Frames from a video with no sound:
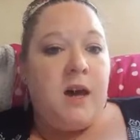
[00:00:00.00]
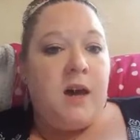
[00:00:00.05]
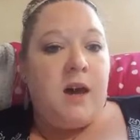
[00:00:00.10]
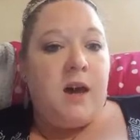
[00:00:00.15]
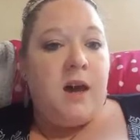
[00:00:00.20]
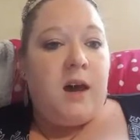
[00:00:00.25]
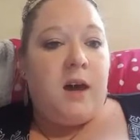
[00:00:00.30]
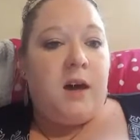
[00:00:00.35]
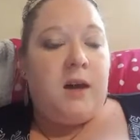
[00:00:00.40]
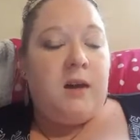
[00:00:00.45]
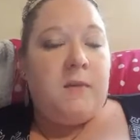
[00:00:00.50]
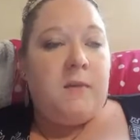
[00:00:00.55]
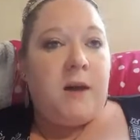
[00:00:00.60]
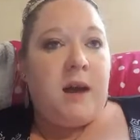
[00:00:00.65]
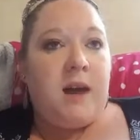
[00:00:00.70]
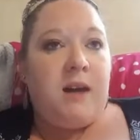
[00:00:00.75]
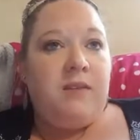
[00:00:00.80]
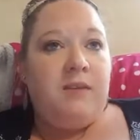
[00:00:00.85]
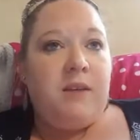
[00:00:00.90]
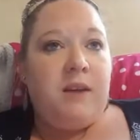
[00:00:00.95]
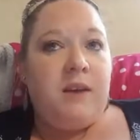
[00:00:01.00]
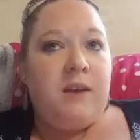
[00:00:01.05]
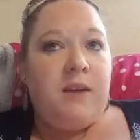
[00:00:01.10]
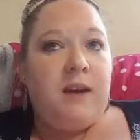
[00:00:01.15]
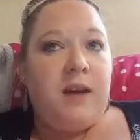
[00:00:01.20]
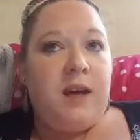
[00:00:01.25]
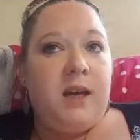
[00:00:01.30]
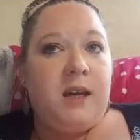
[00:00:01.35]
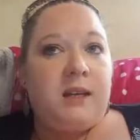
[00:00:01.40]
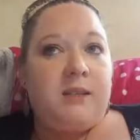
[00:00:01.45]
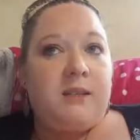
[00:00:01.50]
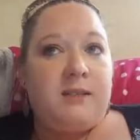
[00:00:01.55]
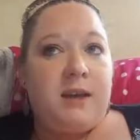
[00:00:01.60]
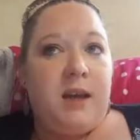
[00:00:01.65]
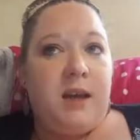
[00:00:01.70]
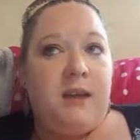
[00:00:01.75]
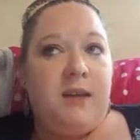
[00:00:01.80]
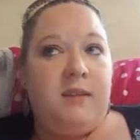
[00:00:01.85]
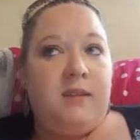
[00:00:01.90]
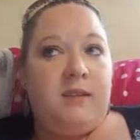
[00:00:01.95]
I feel like
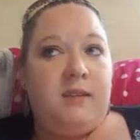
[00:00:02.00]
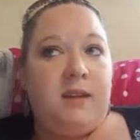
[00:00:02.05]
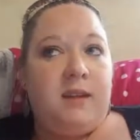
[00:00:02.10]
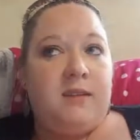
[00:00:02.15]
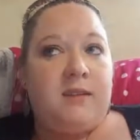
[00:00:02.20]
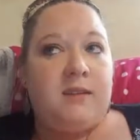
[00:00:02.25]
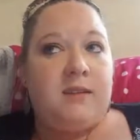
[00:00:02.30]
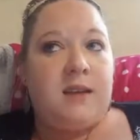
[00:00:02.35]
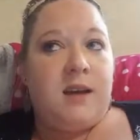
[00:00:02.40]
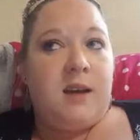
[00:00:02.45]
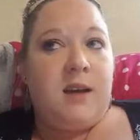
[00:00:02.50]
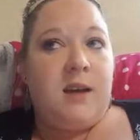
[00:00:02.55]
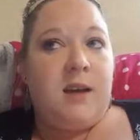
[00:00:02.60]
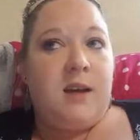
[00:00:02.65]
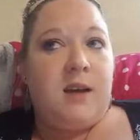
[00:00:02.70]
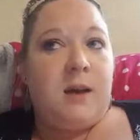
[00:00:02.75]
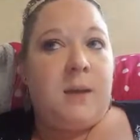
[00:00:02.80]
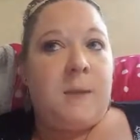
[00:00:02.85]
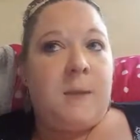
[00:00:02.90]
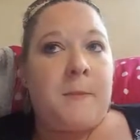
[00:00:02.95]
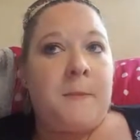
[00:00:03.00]
saying things like,